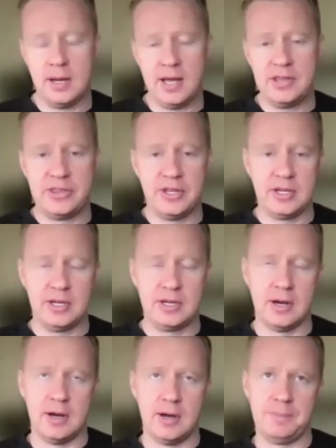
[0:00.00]
I think
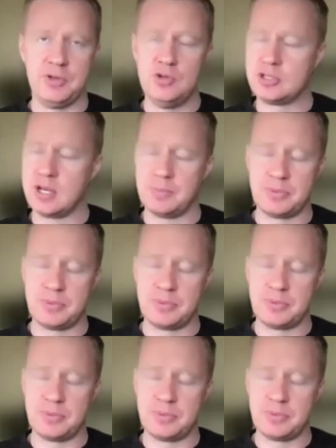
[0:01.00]
you skipped the
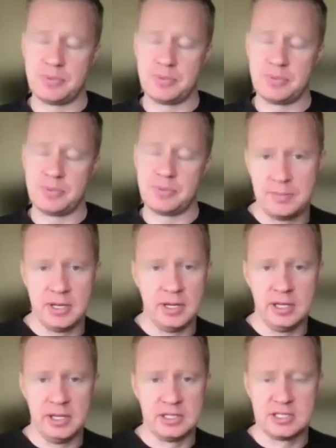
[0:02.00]
most important
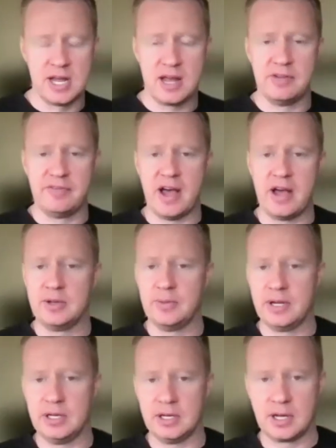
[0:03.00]
step. It's not
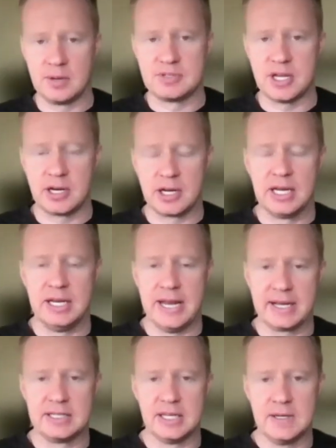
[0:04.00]
evaluating. It comes down
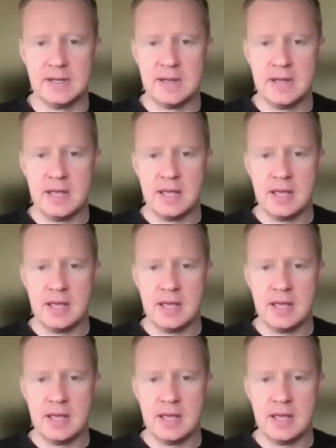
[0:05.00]
to connecting.